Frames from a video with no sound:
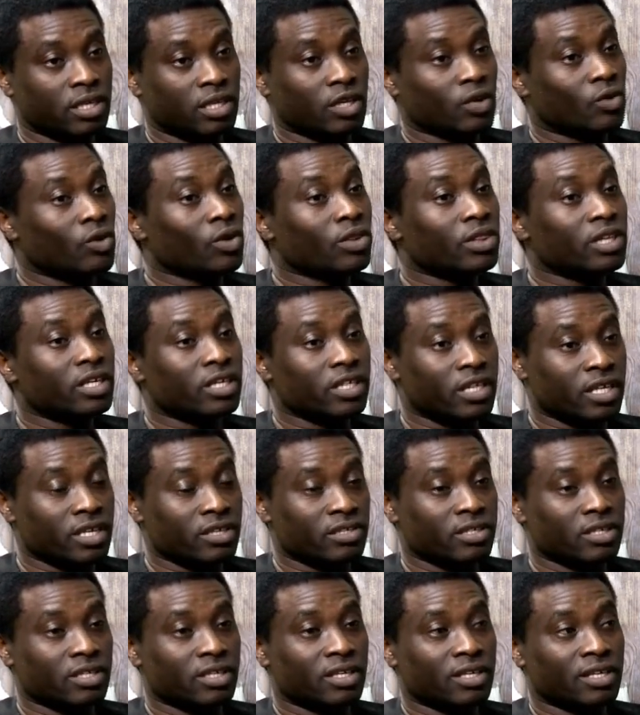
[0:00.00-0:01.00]
The good thing
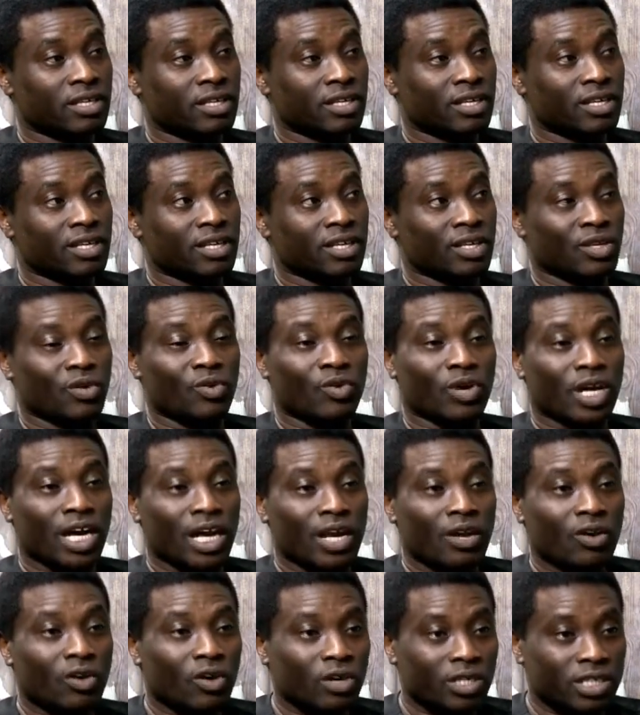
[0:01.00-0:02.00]
is, you
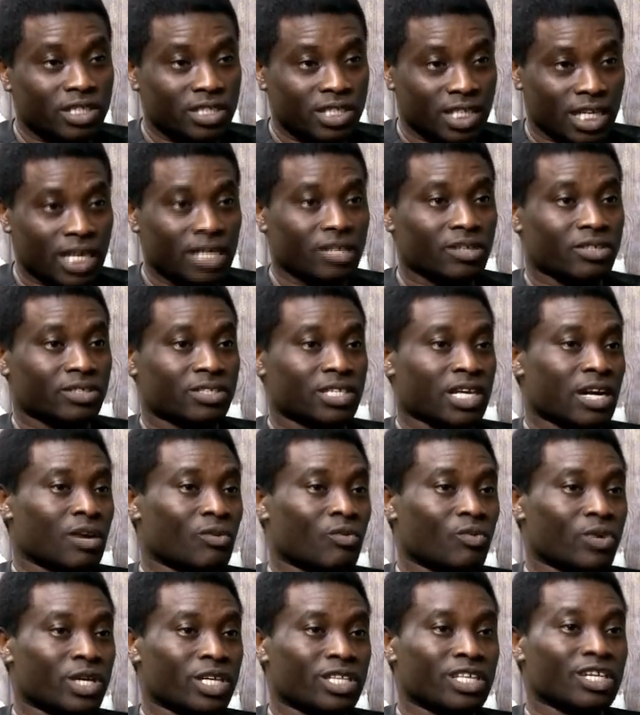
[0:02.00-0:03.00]
cannot tell us
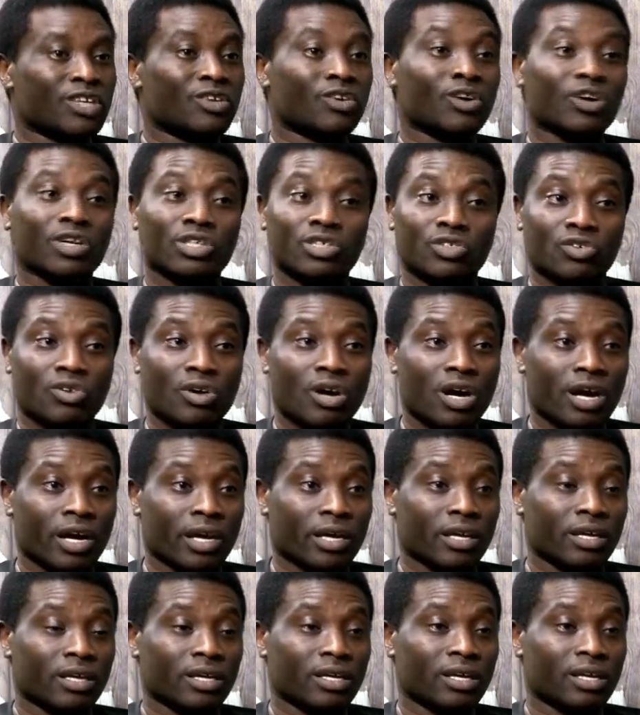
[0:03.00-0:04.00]
that we did not
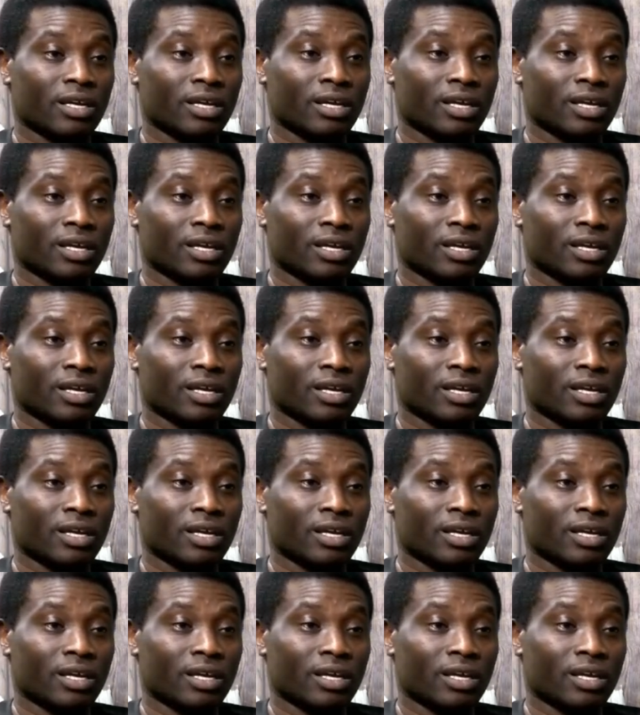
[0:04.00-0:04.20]
try.